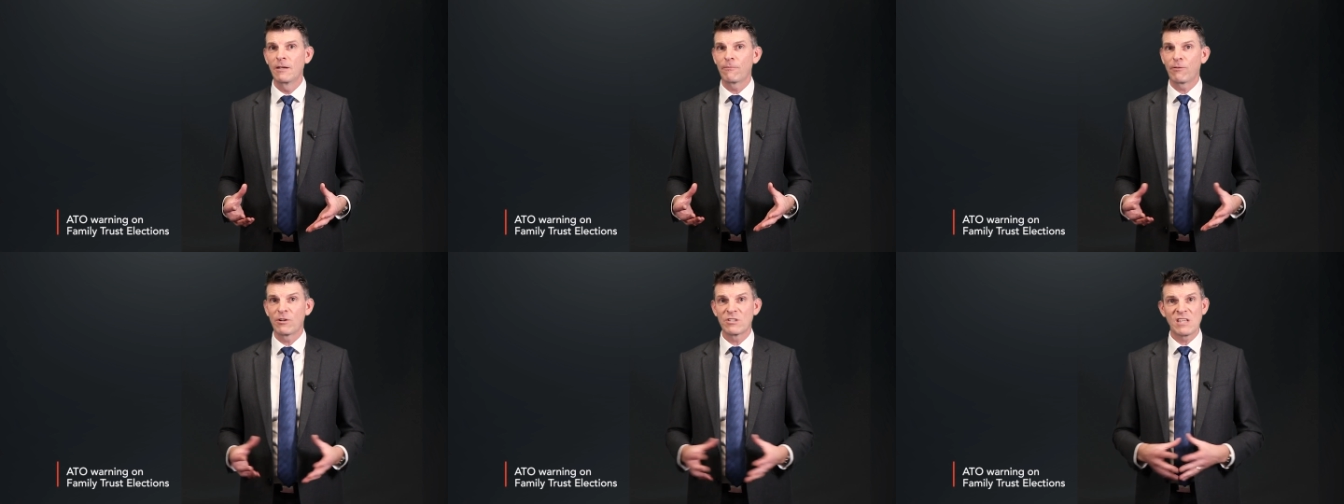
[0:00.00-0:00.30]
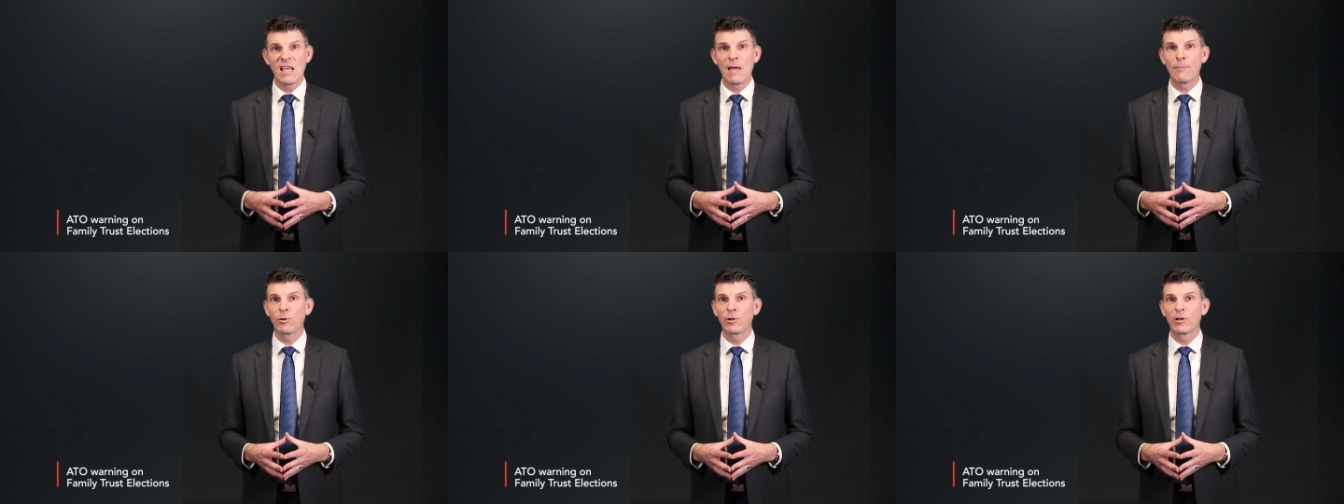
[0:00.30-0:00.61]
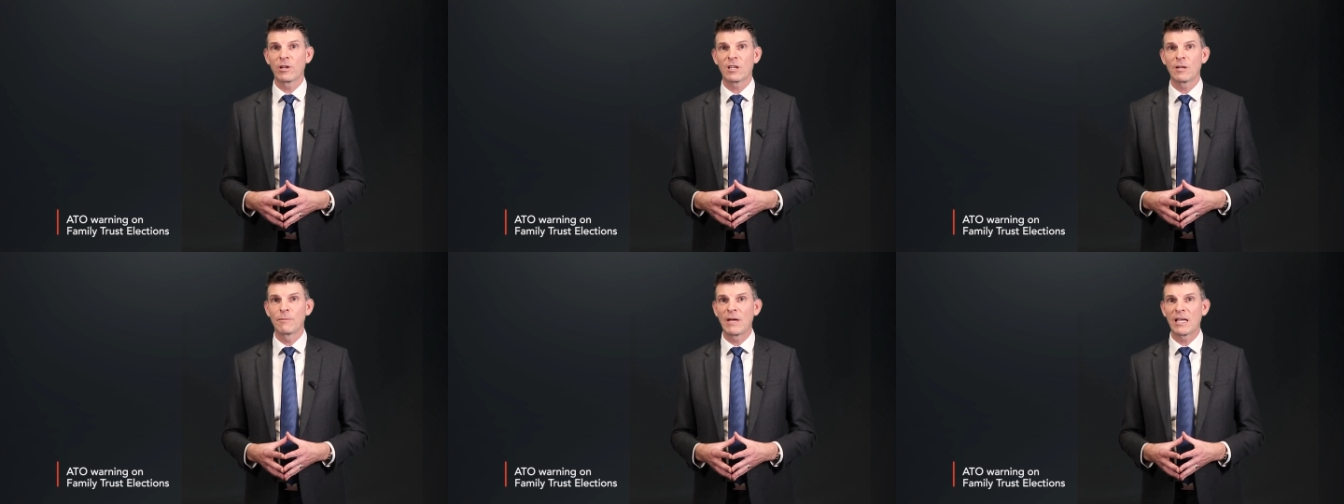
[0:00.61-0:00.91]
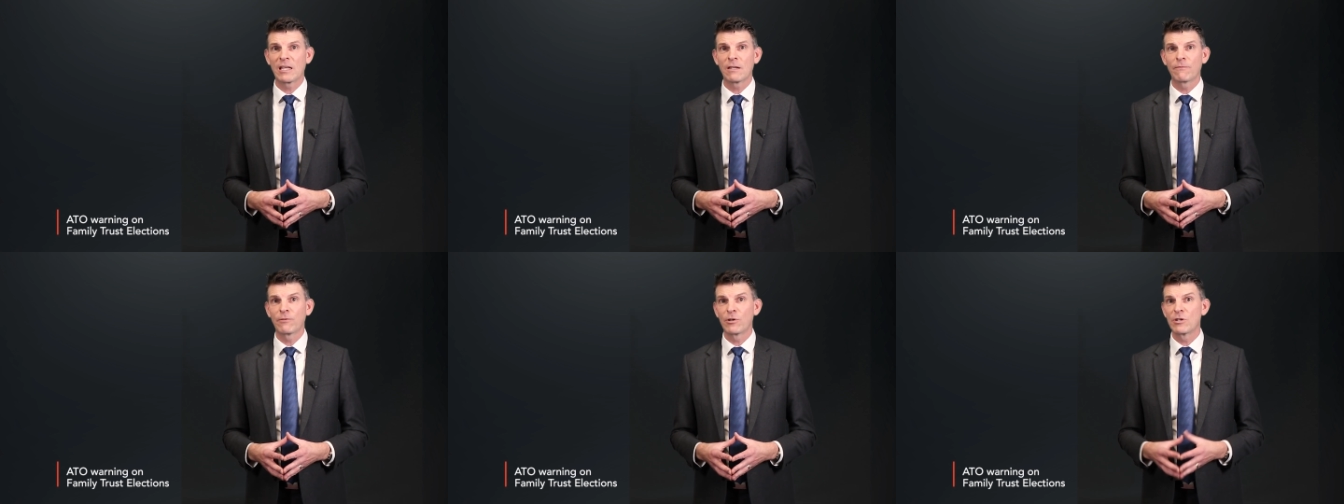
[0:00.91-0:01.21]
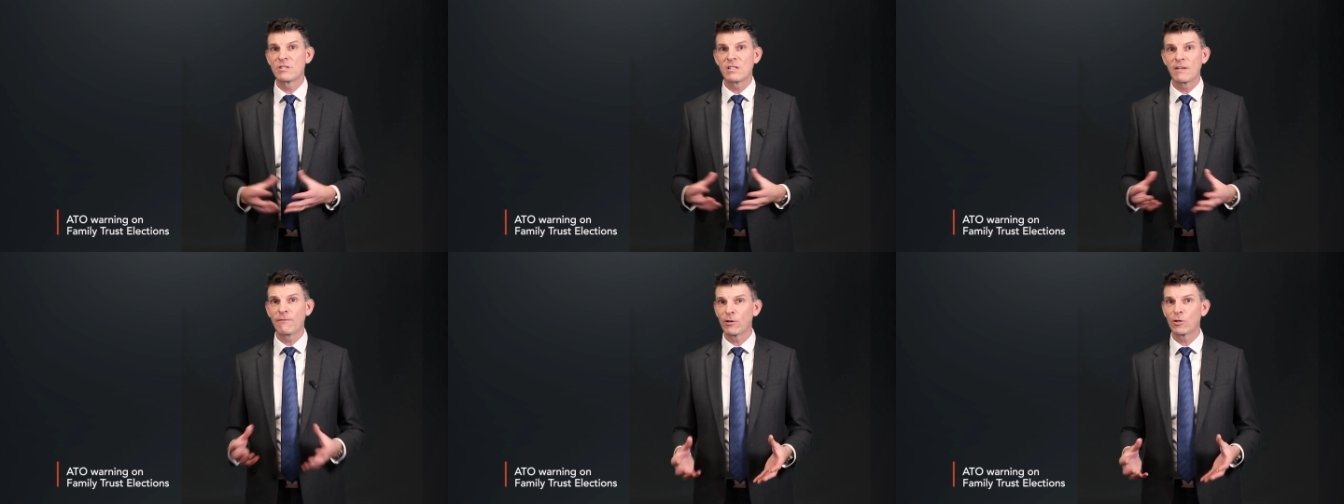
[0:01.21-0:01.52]
For example, it can make it
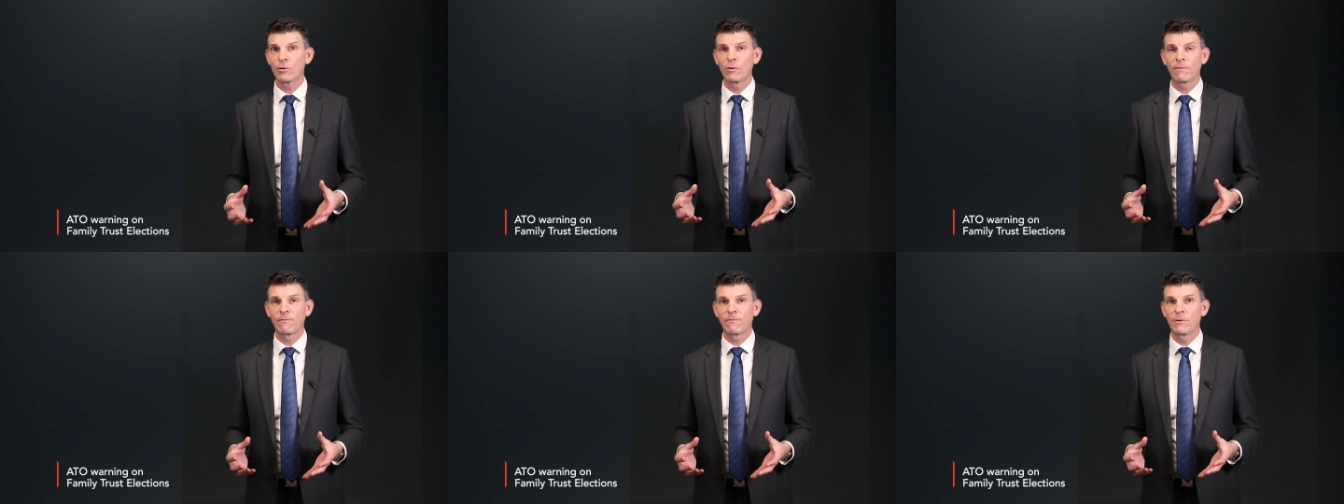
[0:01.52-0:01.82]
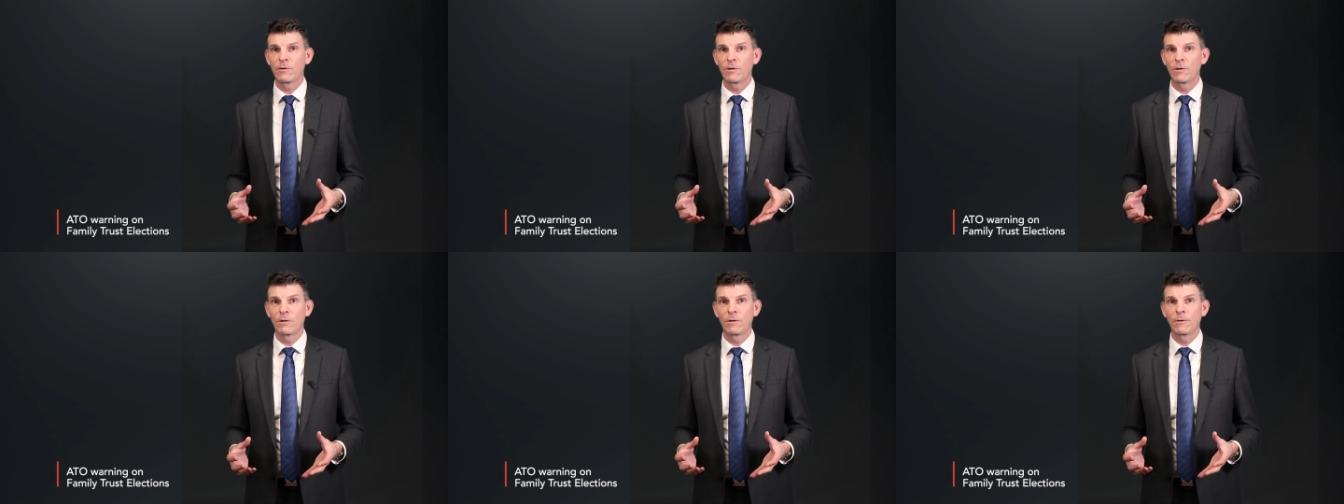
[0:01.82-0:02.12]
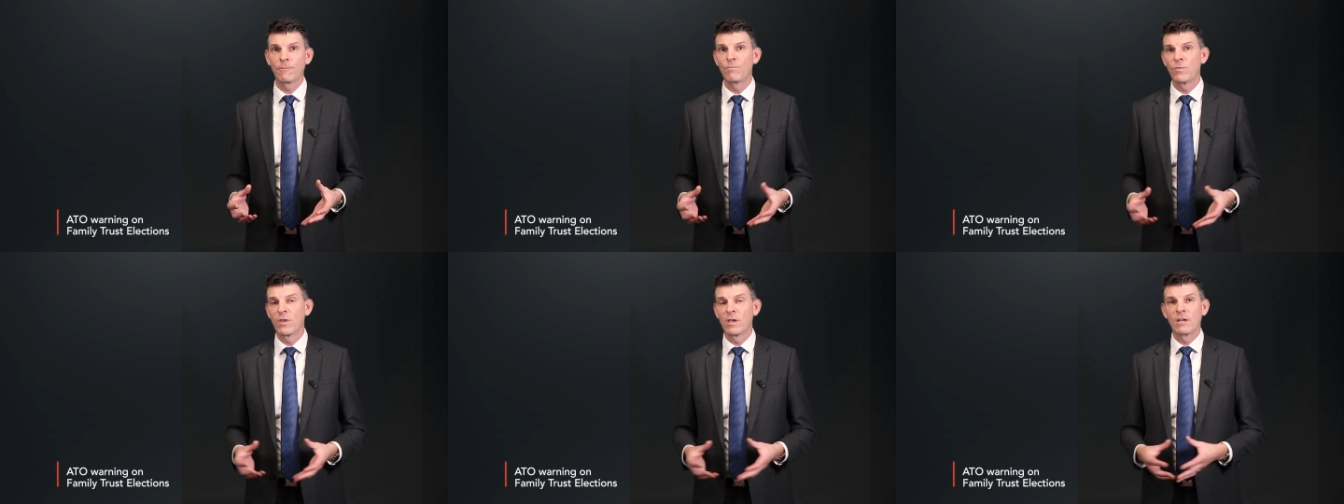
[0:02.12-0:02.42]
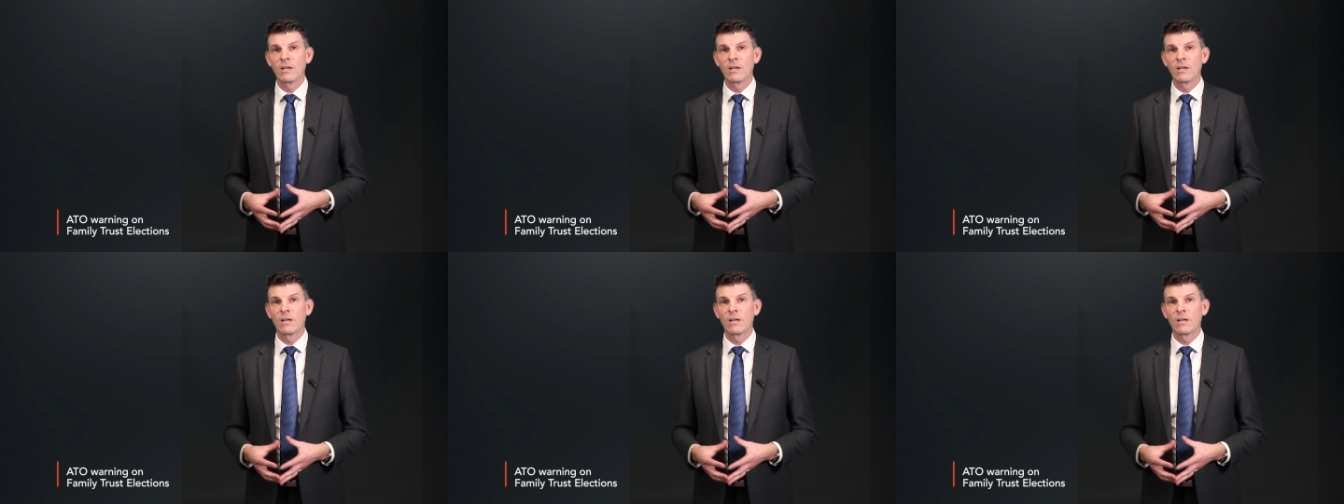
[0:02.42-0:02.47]
very difficult for